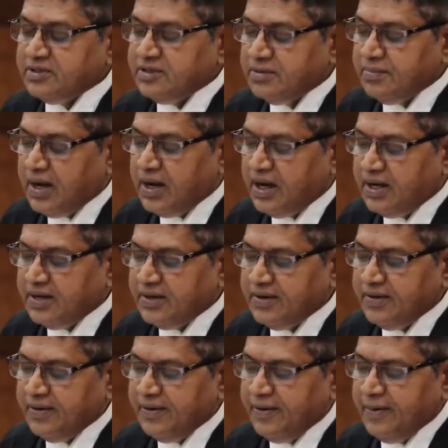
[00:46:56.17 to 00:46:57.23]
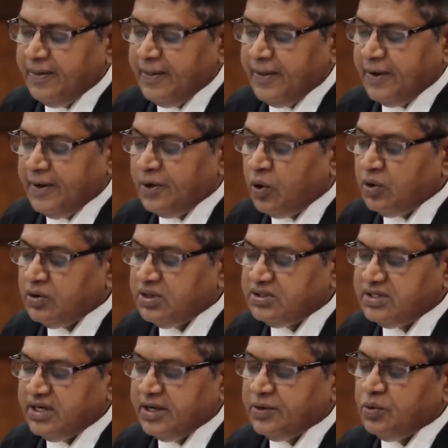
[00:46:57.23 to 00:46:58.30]
of the bar and all the
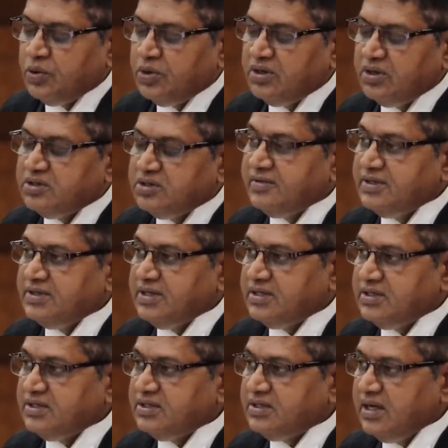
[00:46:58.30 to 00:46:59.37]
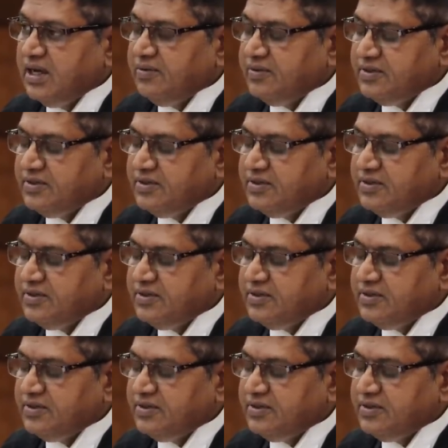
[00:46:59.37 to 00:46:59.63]
stakeholders of the justice delivery